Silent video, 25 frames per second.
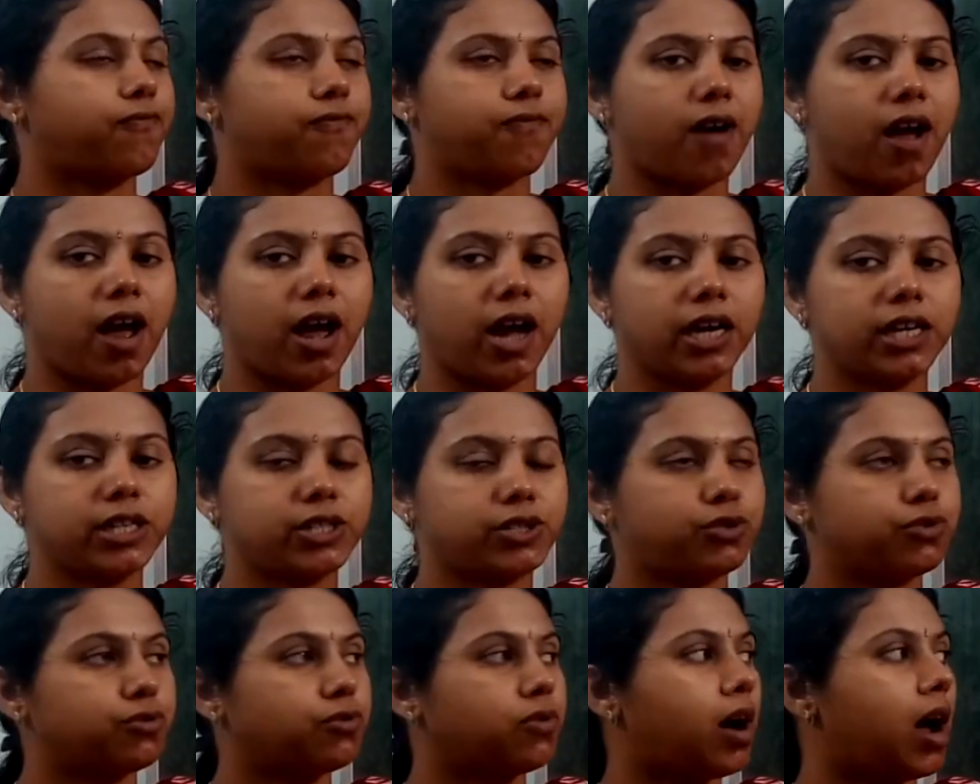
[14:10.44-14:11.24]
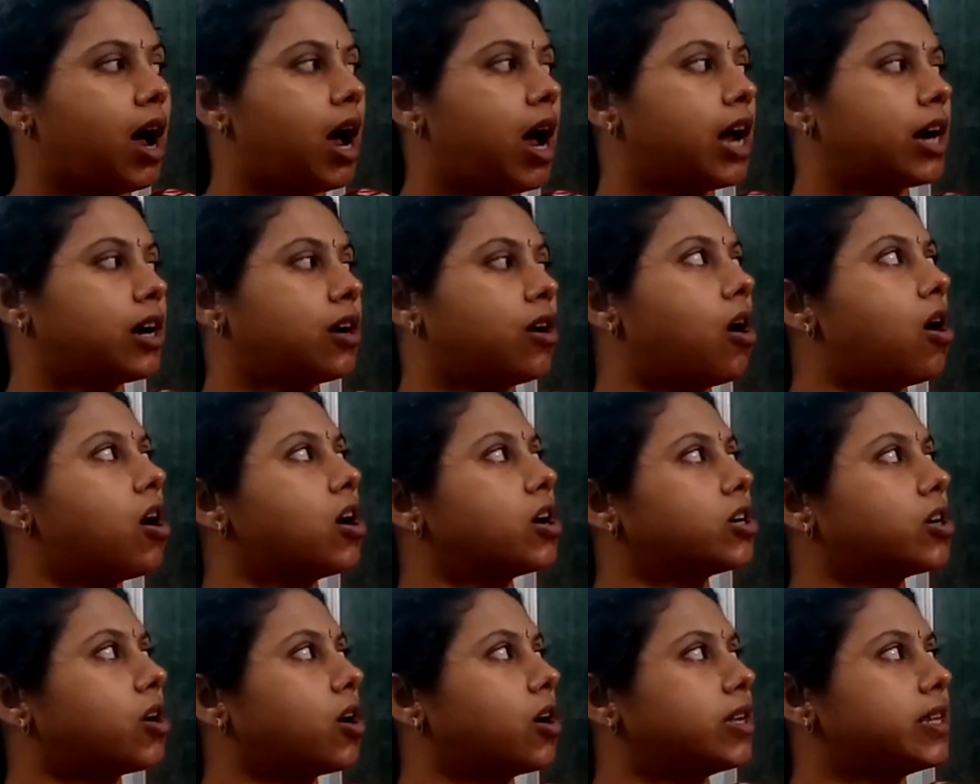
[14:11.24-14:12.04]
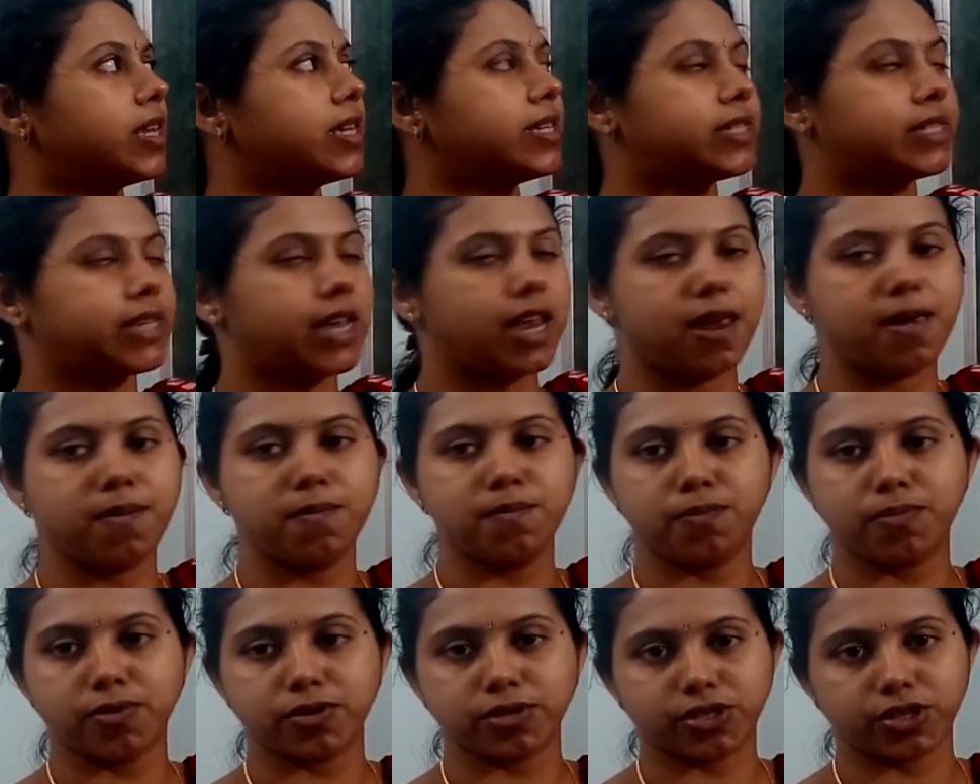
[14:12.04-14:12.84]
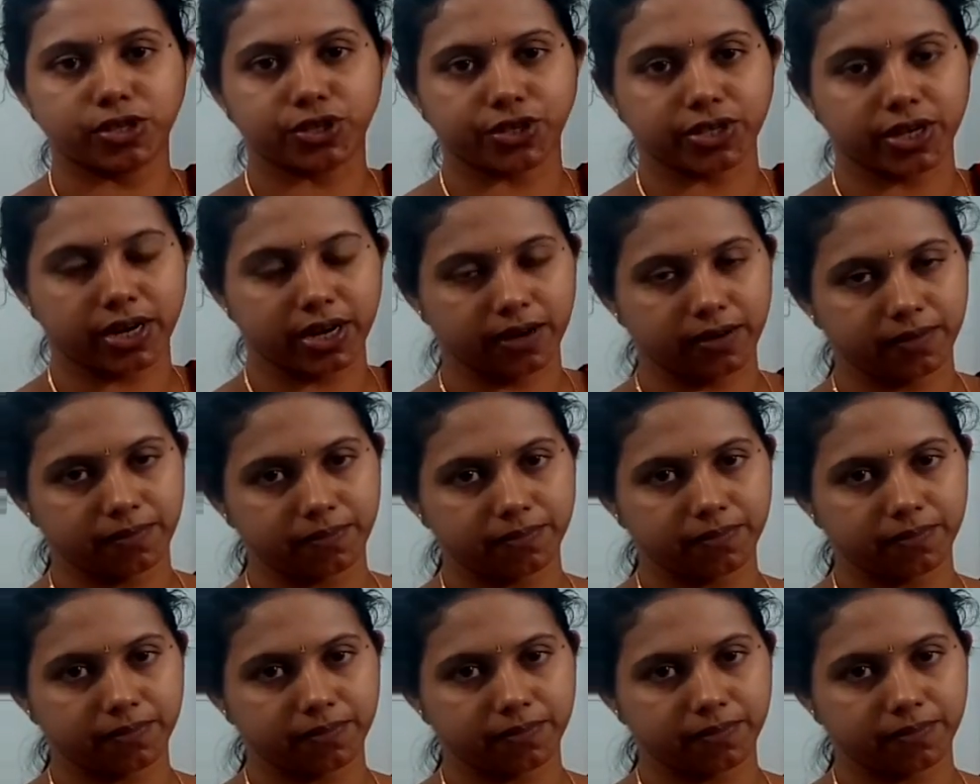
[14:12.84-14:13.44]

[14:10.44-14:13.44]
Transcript: 5, 2 are not on the same position.